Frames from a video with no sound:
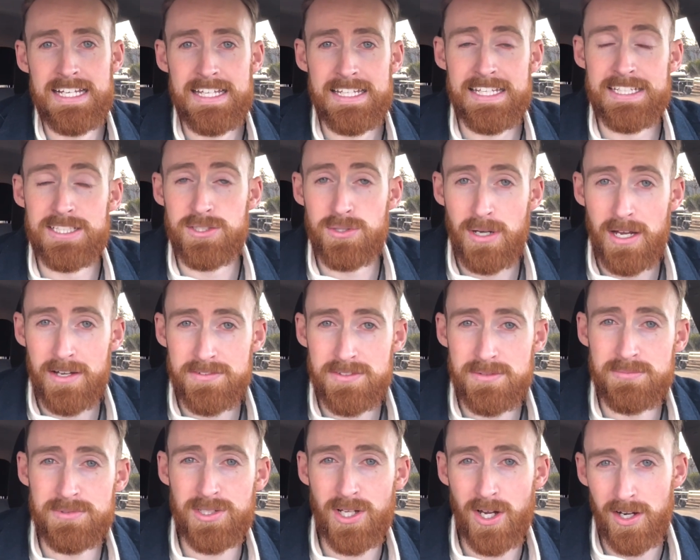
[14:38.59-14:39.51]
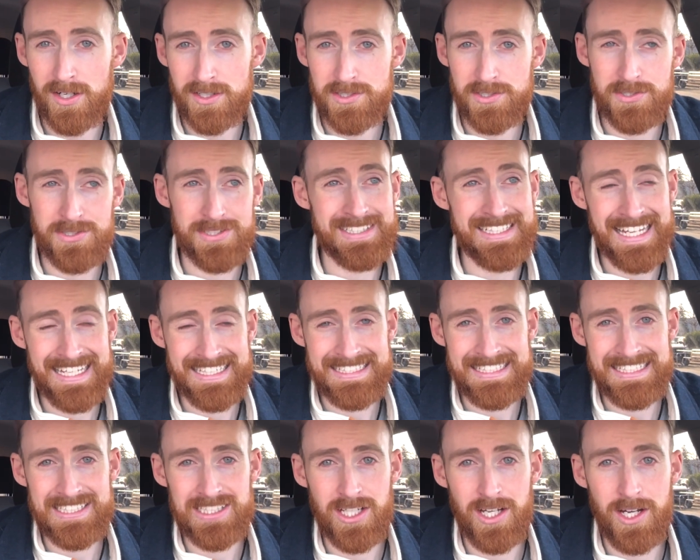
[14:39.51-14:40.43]
They do have some doctors,
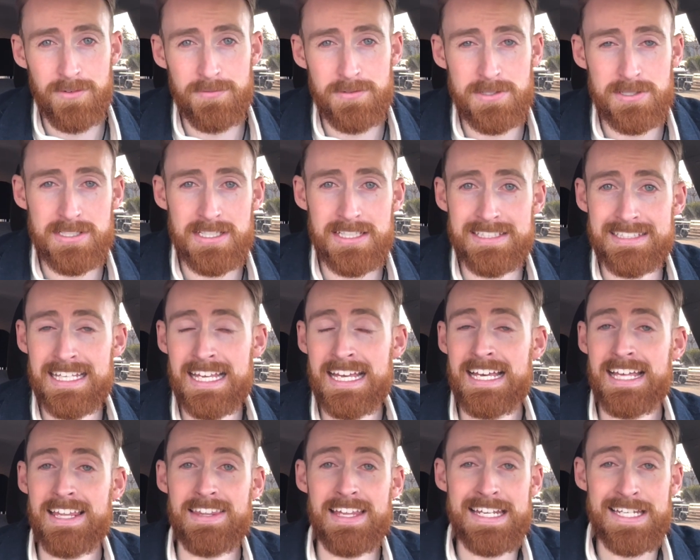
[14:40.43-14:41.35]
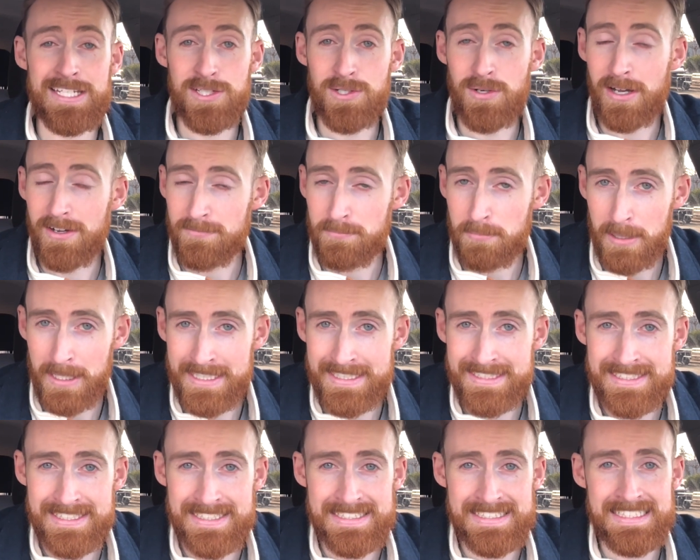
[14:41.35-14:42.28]
dentist offices. They do have
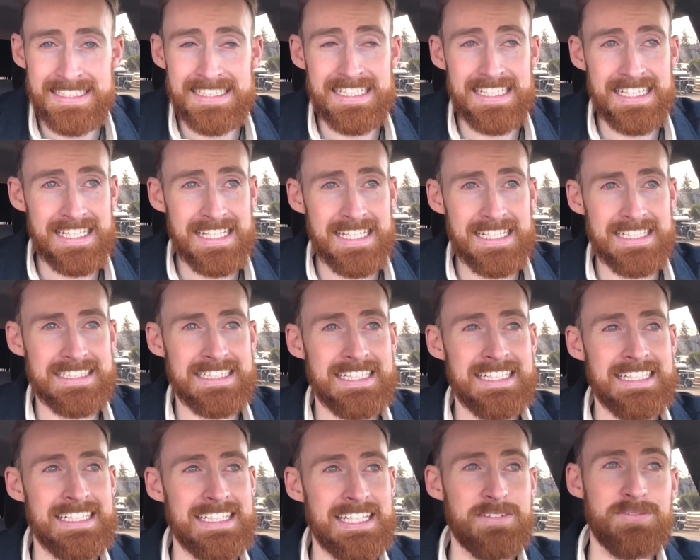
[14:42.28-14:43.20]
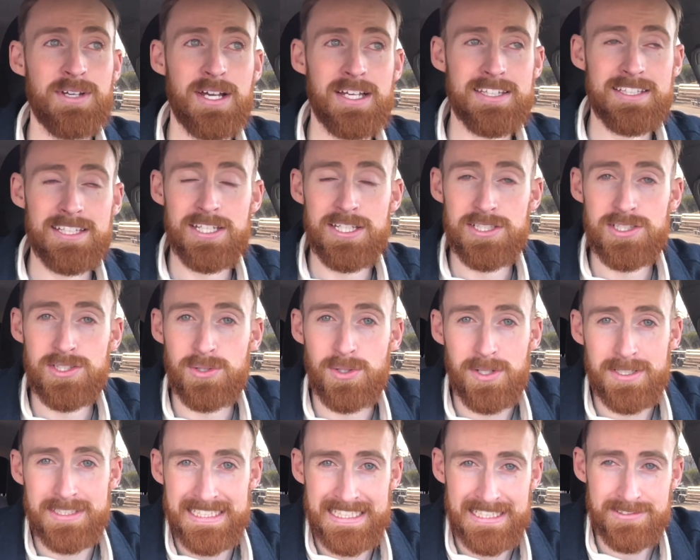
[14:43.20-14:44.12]
places to eat. They've got the
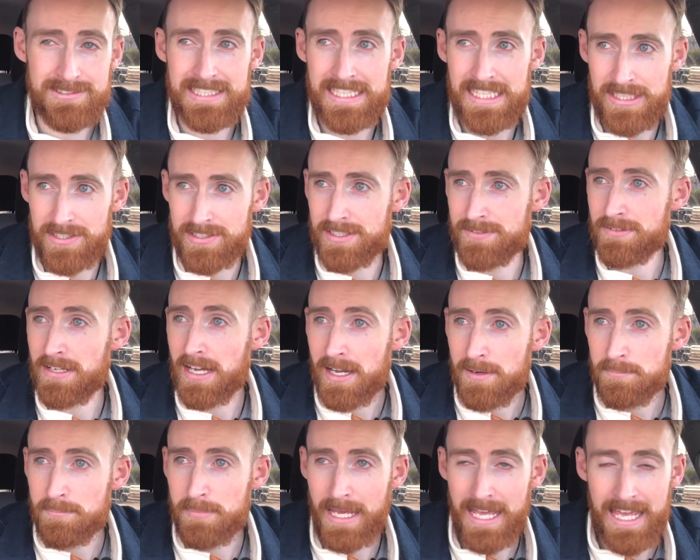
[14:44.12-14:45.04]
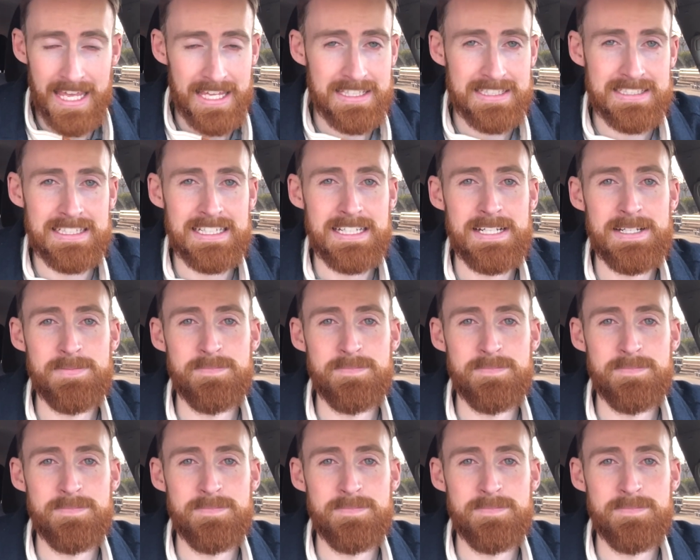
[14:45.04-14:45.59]
historic downtown. They've got banks.